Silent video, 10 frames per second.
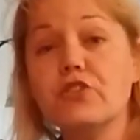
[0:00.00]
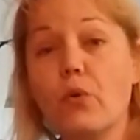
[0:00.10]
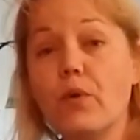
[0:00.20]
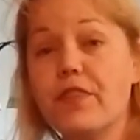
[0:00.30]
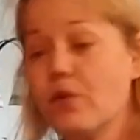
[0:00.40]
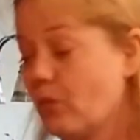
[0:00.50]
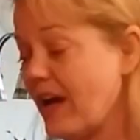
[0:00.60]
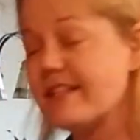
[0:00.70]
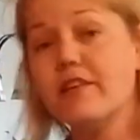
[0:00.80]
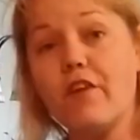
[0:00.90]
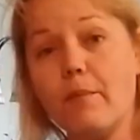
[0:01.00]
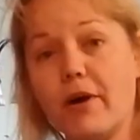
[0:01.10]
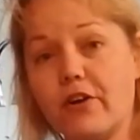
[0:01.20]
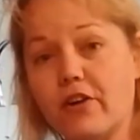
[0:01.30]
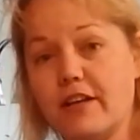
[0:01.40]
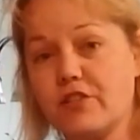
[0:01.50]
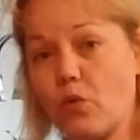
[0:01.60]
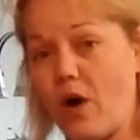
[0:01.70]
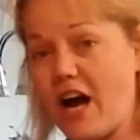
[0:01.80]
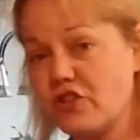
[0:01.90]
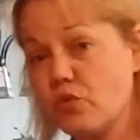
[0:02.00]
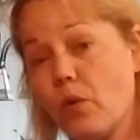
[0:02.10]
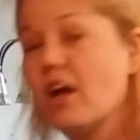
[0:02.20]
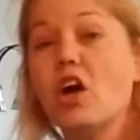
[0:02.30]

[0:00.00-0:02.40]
So with the rest of our butternut squash,